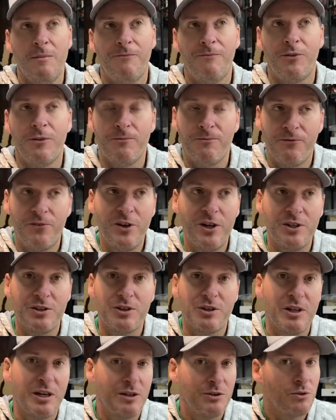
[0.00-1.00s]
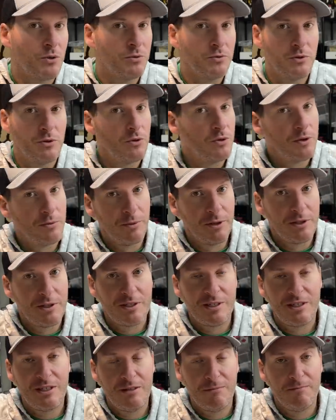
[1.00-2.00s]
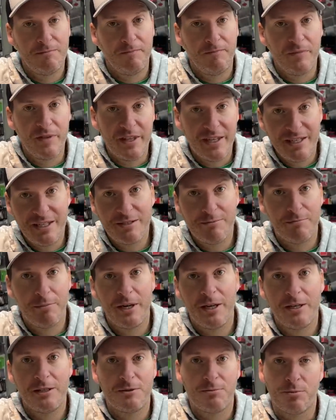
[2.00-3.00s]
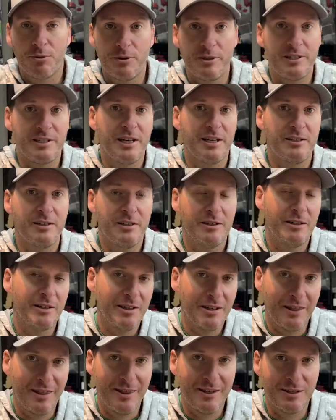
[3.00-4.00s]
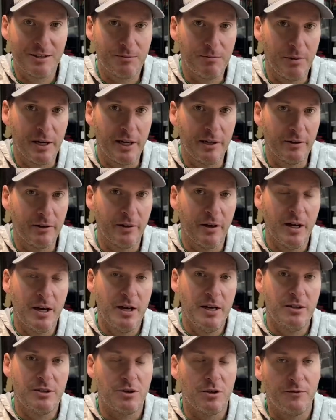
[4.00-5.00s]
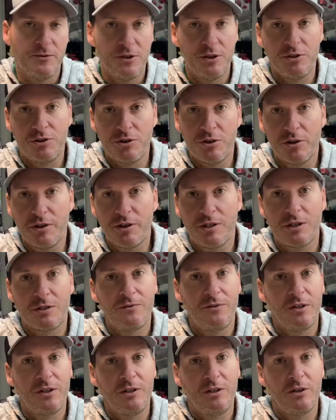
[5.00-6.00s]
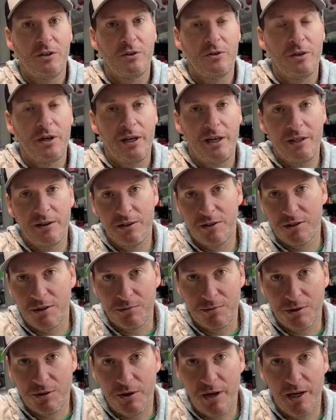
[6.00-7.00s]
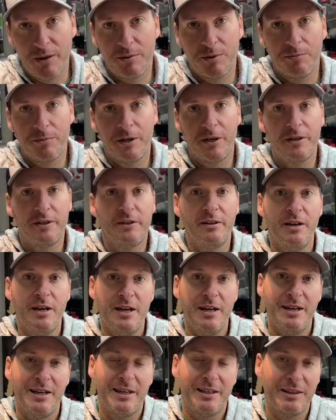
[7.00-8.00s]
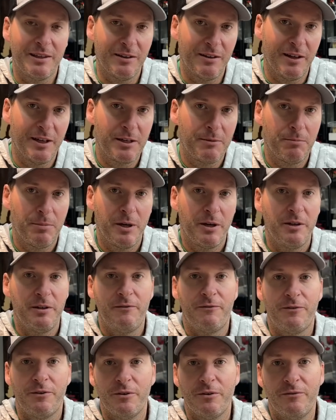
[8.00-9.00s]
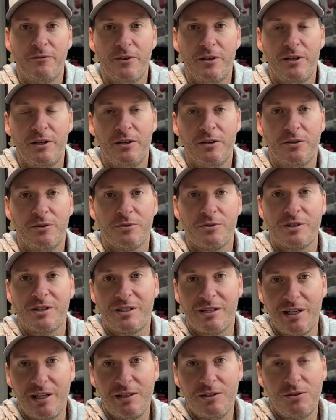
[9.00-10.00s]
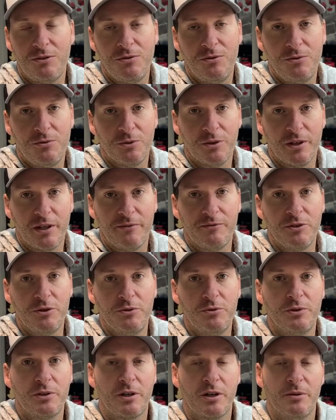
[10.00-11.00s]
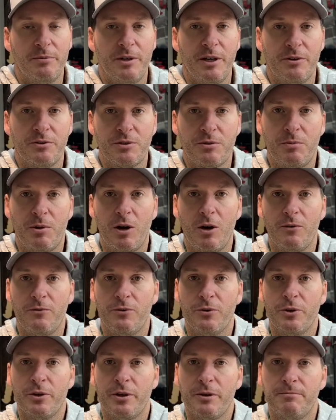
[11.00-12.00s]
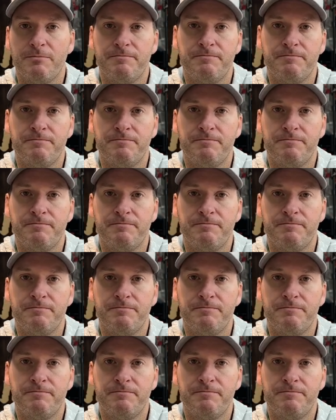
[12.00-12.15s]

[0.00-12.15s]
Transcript: from fish that don't normally see these baits presented in this manner. So if you enjoyed this video, hit the subscriber button, hit the like button for the video. Stay tuned. We'll have a new one coming out tomorrow for you.